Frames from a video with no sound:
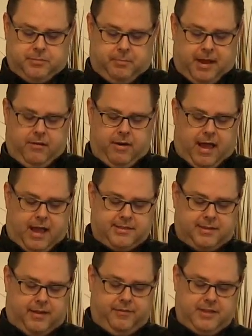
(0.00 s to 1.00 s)
my grand, I,
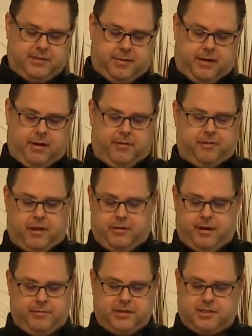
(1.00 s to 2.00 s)
I, visit my
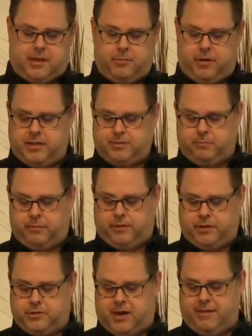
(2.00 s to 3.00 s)
grandfather every summer is
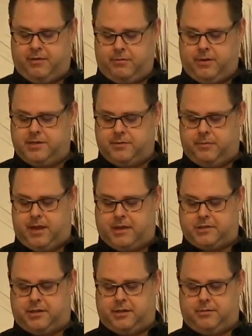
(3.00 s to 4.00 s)
the driving reason we
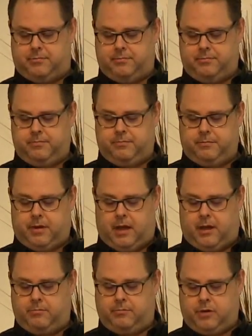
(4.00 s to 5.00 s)
actually
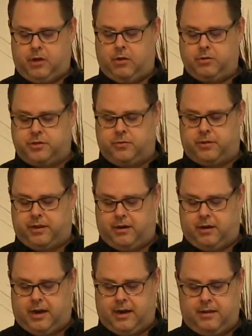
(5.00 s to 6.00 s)
um, go to North
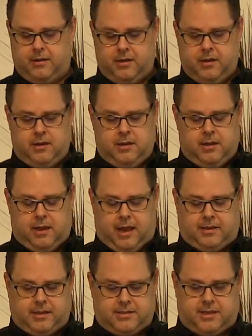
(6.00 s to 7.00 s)
Carolina
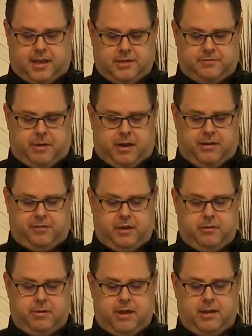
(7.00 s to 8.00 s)
at this stage of my life
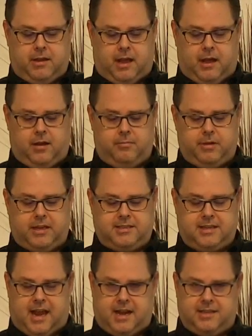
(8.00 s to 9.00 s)
anyway. Um, he's
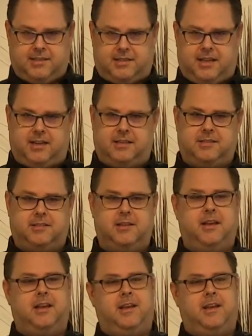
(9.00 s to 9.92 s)
96,